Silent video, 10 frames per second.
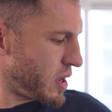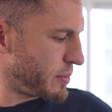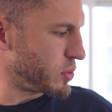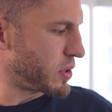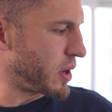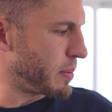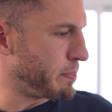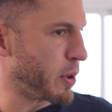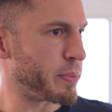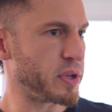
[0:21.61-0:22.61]
doing a
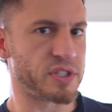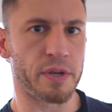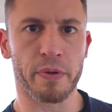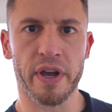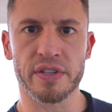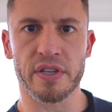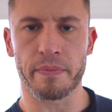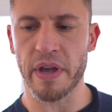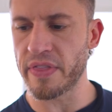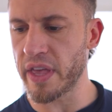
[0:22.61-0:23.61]
barbell Z press
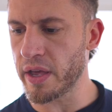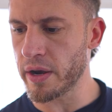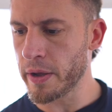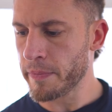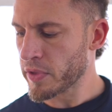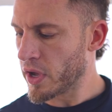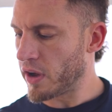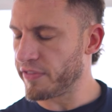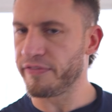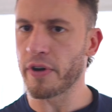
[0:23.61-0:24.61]
and then
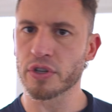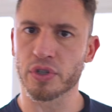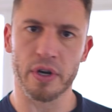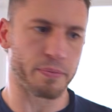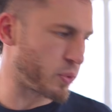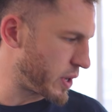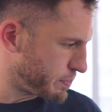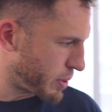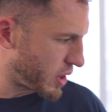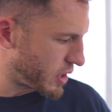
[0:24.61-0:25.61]
a false grip ring
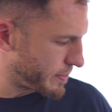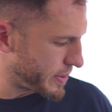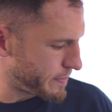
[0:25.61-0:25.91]
pull up.